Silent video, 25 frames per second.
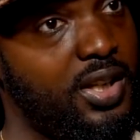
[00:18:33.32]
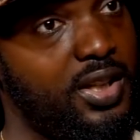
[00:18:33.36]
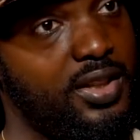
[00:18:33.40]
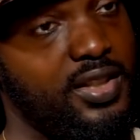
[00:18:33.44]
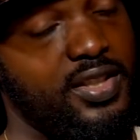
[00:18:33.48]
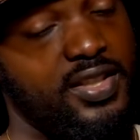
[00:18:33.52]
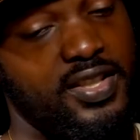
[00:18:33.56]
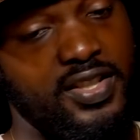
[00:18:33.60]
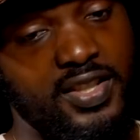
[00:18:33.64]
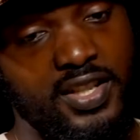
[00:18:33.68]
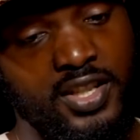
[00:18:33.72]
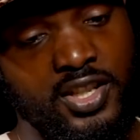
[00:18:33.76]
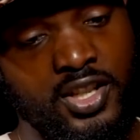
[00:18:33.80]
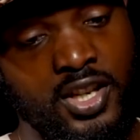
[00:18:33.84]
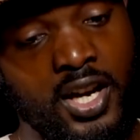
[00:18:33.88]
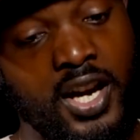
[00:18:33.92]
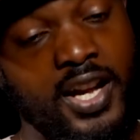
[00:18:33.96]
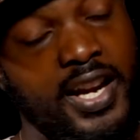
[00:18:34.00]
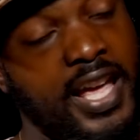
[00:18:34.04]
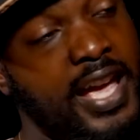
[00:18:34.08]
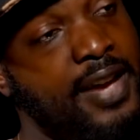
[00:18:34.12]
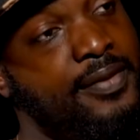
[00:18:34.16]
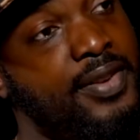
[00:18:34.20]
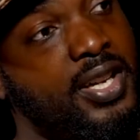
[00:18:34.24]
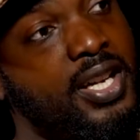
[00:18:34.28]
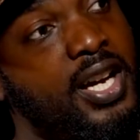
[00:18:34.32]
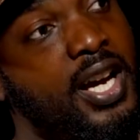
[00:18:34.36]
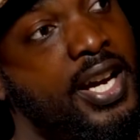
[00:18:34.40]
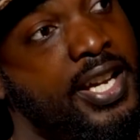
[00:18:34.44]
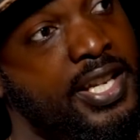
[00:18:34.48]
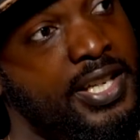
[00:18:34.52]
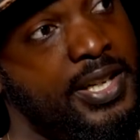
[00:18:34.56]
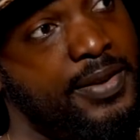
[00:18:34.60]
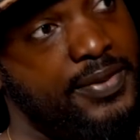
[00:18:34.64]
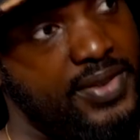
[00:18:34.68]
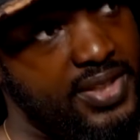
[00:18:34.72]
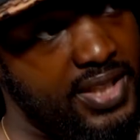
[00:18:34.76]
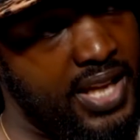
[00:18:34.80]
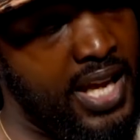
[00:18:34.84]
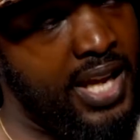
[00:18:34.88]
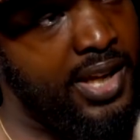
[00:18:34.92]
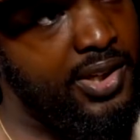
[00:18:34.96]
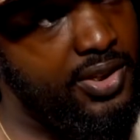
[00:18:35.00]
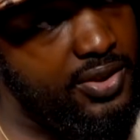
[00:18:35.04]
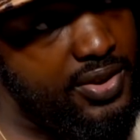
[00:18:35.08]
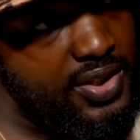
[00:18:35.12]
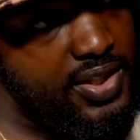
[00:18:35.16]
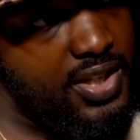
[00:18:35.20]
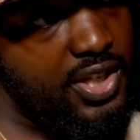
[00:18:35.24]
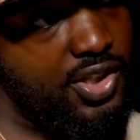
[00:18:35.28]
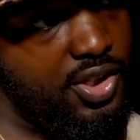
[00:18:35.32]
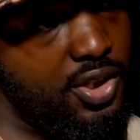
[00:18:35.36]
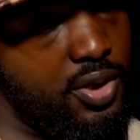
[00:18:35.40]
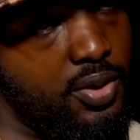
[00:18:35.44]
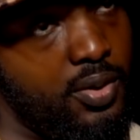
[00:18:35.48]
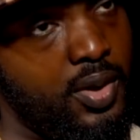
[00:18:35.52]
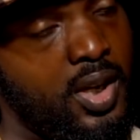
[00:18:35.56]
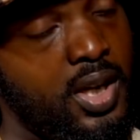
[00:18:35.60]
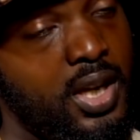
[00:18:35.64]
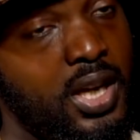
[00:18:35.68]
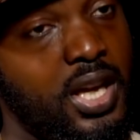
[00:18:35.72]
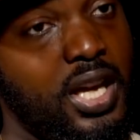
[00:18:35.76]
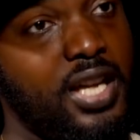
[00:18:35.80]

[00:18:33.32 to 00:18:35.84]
This is a not having high enough standards issue.